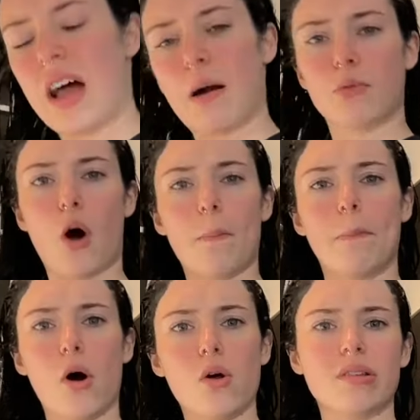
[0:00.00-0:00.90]
and that I'm
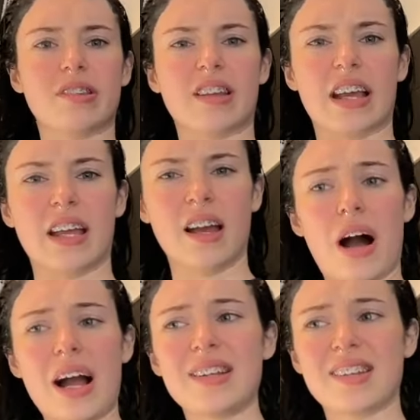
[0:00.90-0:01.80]
not ballsy. But
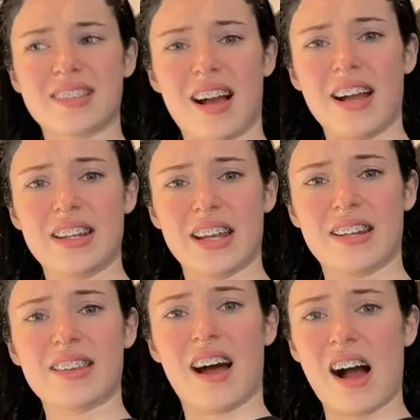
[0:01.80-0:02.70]
I
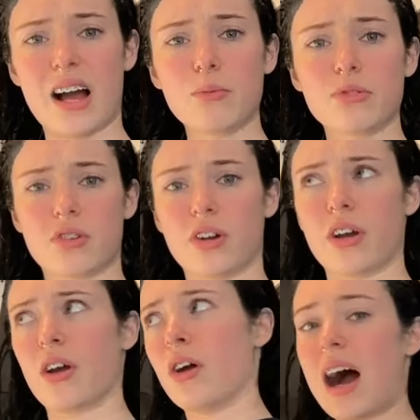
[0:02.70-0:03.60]
decided that I was
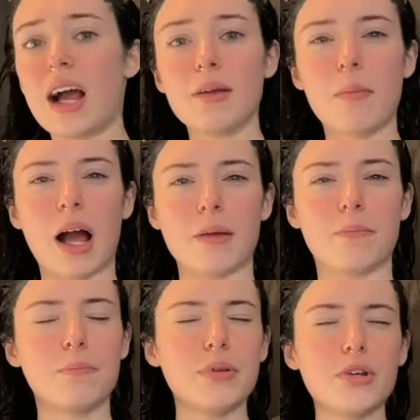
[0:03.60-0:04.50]
gonna dye my
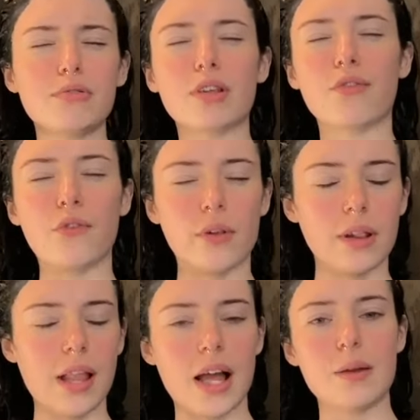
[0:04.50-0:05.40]

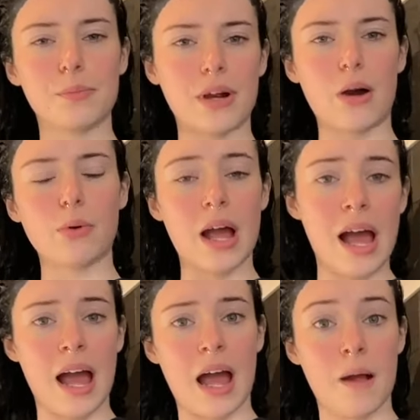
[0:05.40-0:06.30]
beautiful light brown
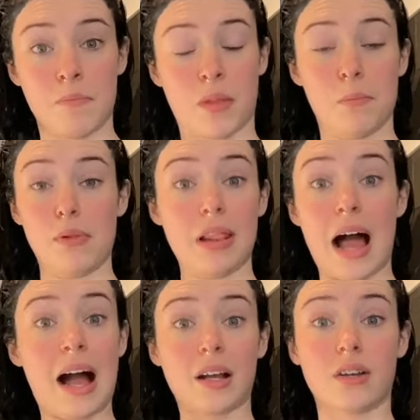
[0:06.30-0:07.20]
hair
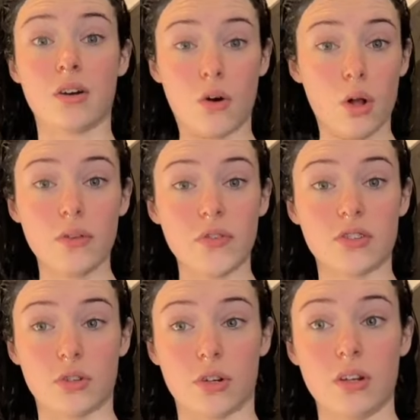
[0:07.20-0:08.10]
black. All of a
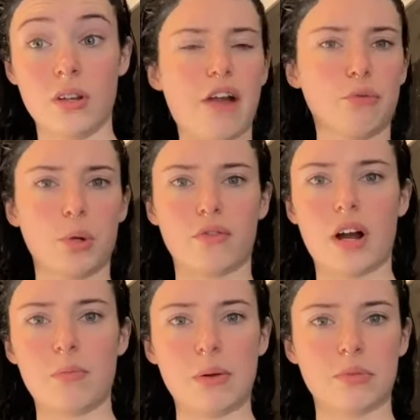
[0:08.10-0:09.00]
sudden, everyone
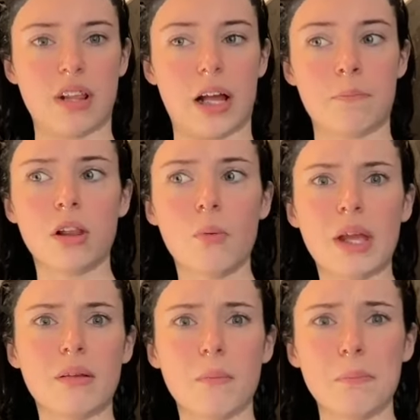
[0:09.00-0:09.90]
around me was like,
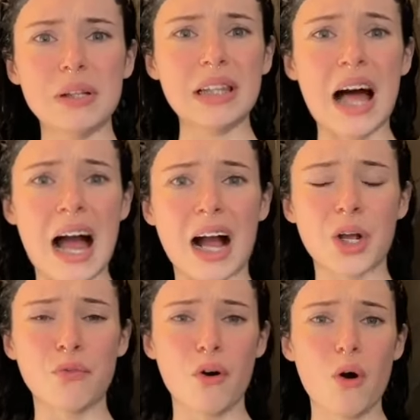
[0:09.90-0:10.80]
Chloe,
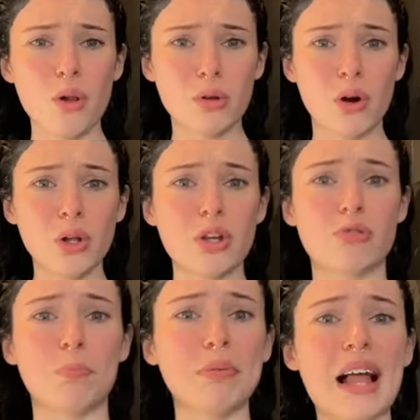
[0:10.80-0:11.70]
black of all
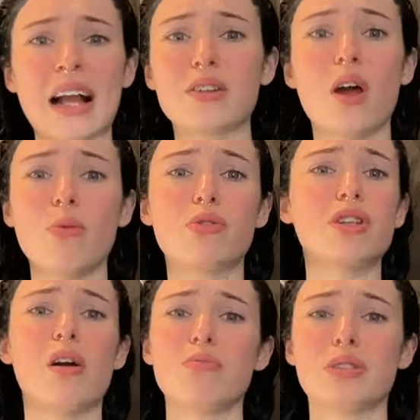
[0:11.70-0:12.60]
colours, black, no,
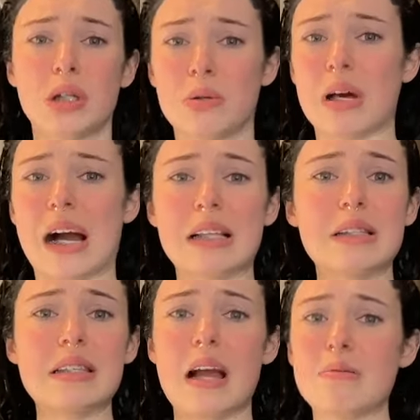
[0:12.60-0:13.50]
don't do
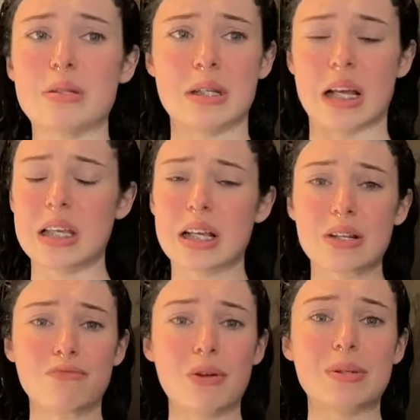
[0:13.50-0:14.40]
that, don't do that,
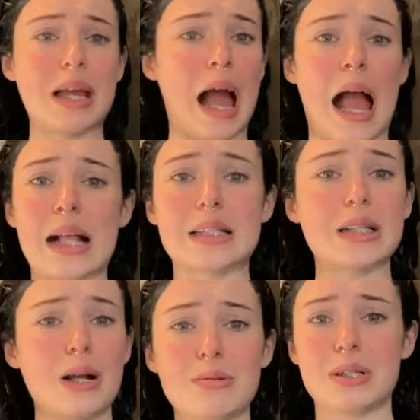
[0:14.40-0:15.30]
you're gonna ruin your hair,
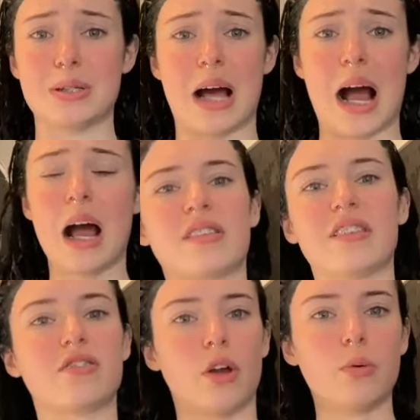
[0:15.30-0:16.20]
don't do that. Because
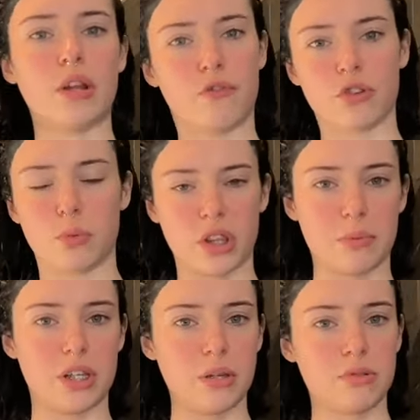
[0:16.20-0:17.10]
it's so different to what
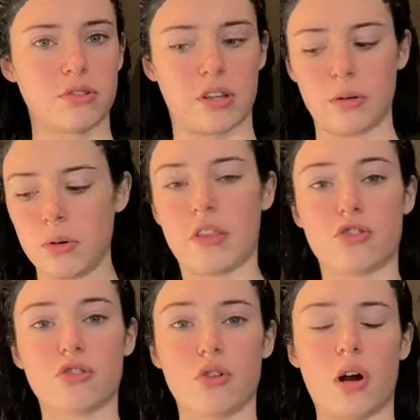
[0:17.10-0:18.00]
they were used to, but
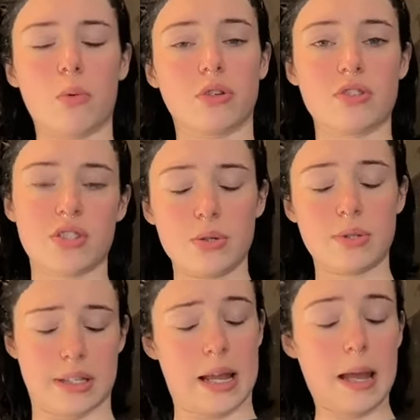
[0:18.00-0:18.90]
they just thought I wouldn't
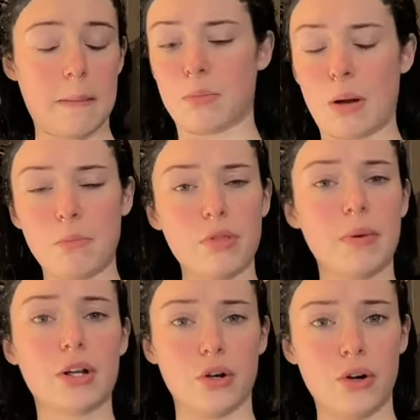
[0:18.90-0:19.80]
suit it. I went with
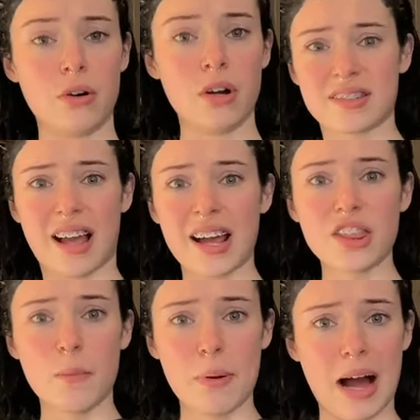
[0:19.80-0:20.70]
my gut, sat
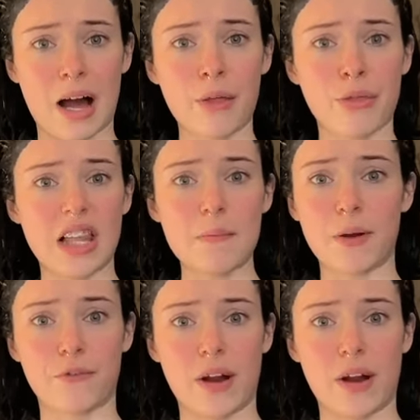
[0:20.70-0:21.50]
in the bath, and let my